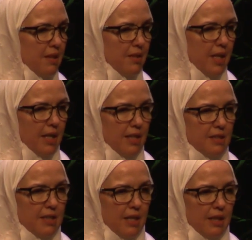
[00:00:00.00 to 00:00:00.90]
then I
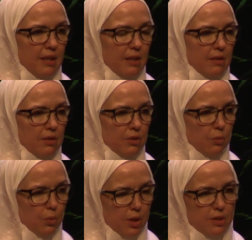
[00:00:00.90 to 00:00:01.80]
say
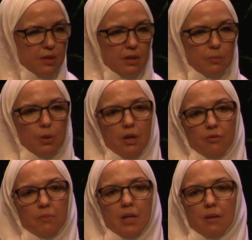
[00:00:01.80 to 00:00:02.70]
the words that the
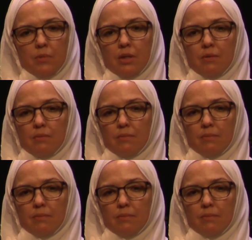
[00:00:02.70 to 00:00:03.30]
Prophet Muhammad,